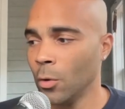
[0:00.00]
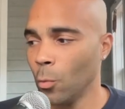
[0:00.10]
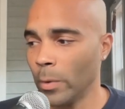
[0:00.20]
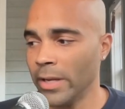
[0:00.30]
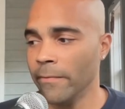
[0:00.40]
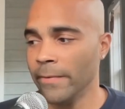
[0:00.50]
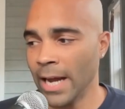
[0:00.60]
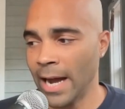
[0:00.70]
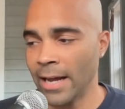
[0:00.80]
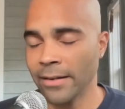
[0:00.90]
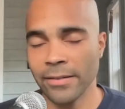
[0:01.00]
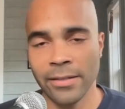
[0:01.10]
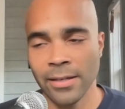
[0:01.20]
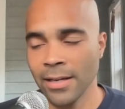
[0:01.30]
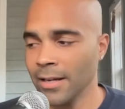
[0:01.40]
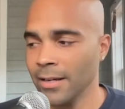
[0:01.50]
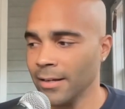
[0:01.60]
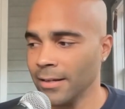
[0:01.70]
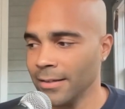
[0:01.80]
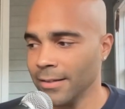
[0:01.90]
We've got
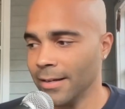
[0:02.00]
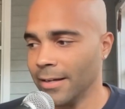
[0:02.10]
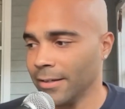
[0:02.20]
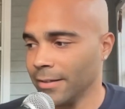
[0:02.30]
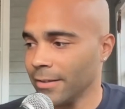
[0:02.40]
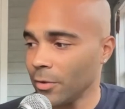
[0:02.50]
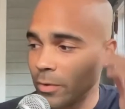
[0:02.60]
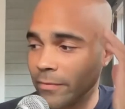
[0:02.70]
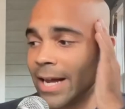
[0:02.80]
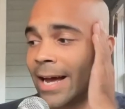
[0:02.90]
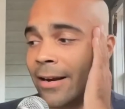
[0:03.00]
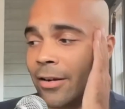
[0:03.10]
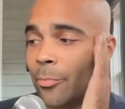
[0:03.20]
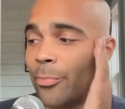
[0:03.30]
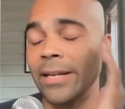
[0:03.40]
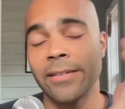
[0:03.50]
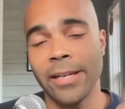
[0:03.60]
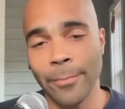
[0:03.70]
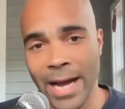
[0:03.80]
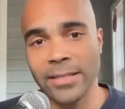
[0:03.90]
a Big
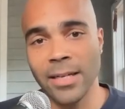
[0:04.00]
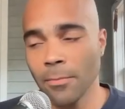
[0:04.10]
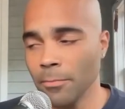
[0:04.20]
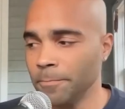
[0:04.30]
Ten matchup